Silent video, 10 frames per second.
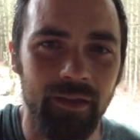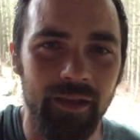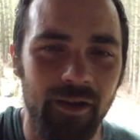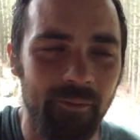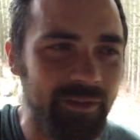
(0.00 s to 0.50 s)

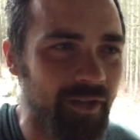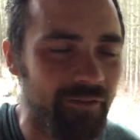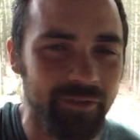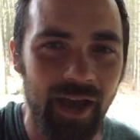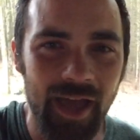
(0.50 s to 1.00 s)
You know, I'm a
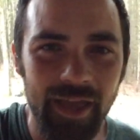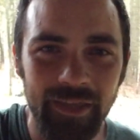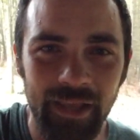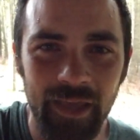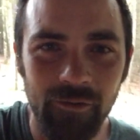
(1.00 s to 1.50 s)
tough guy. I
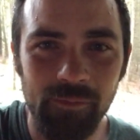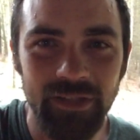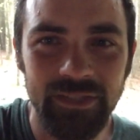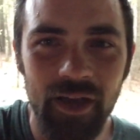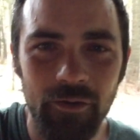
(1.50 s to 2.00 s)
can handle
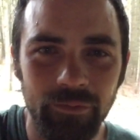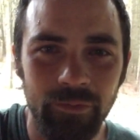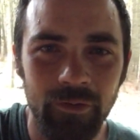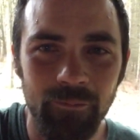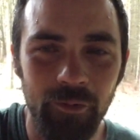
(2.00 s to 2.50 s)
myself.